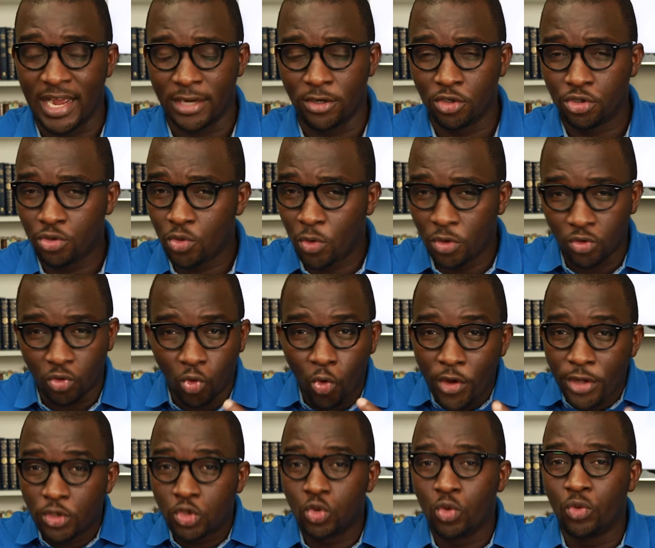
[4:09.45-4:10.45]
I just don't want to go
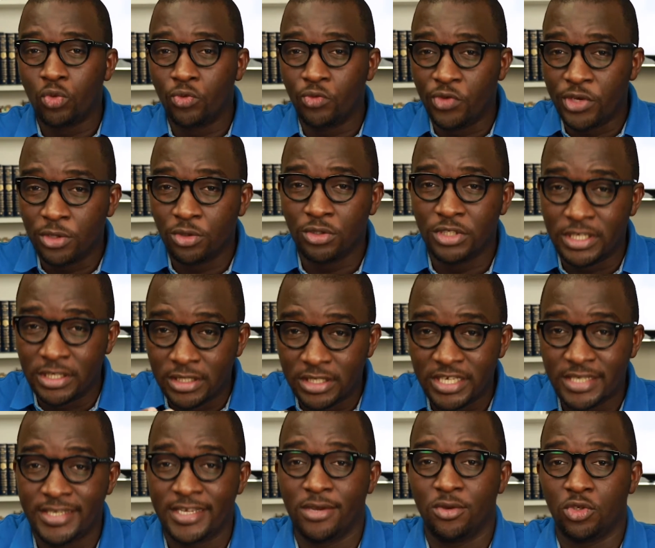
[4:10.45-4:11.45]
into real
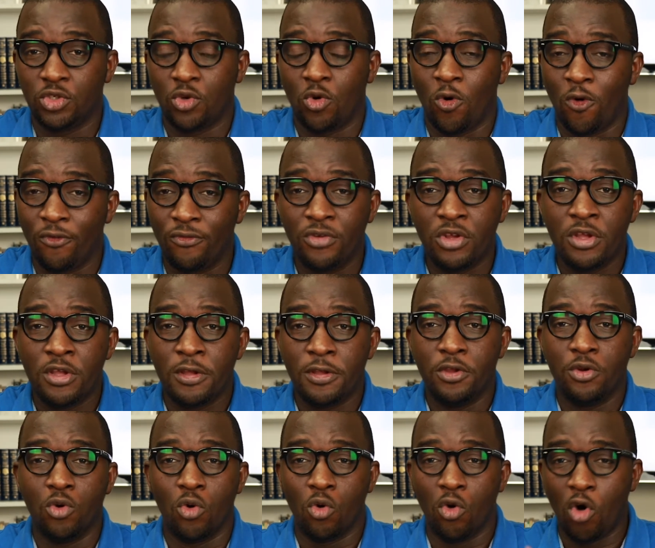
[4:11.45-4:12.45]
details of,
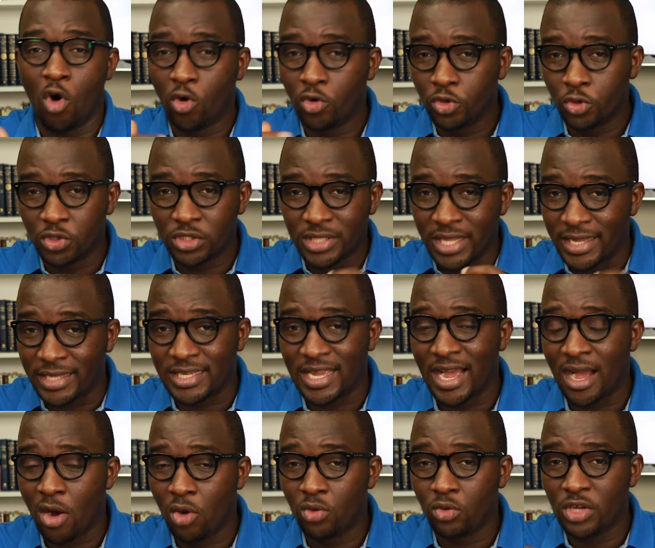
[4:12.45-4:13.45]
you know, all those things.
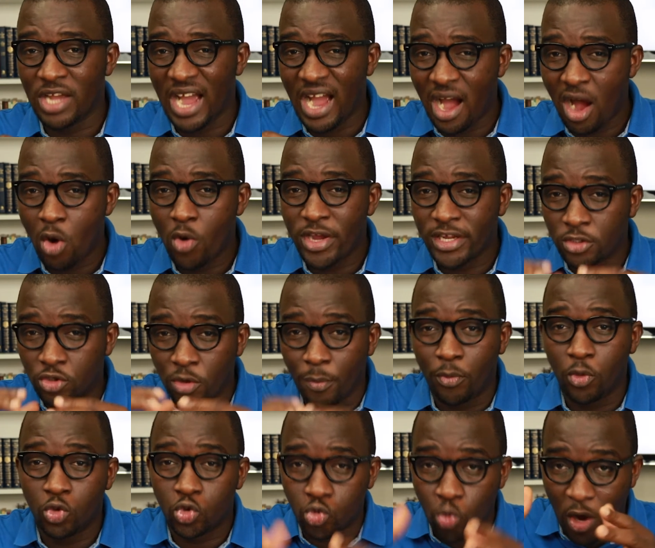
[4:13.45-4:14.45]
How it's
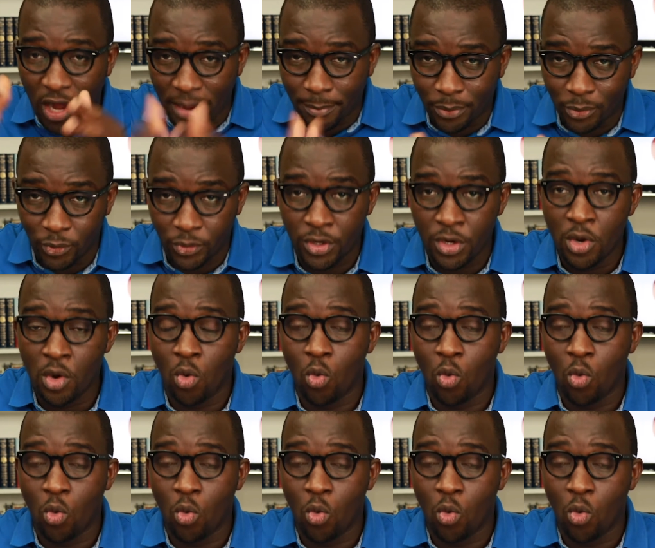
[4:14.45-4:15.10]
supposed to happen.